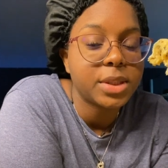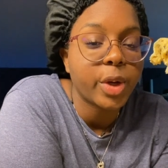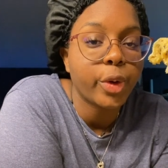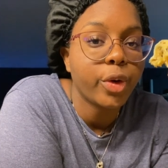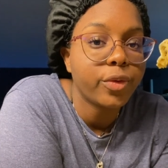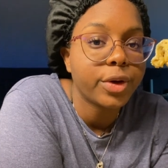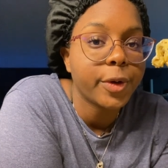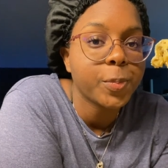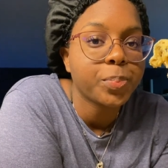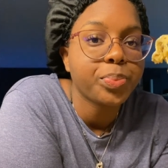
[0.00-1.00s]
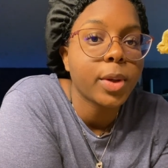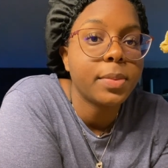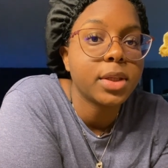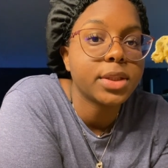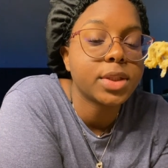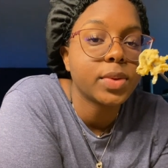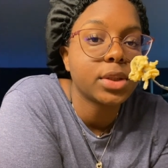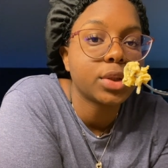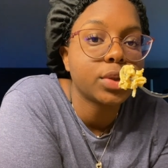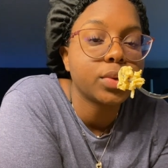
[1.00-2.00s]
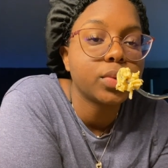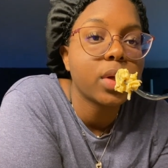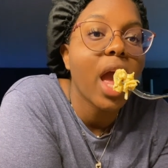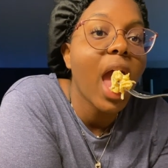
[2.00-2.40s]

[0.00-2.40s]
and over, I'm gonna switch to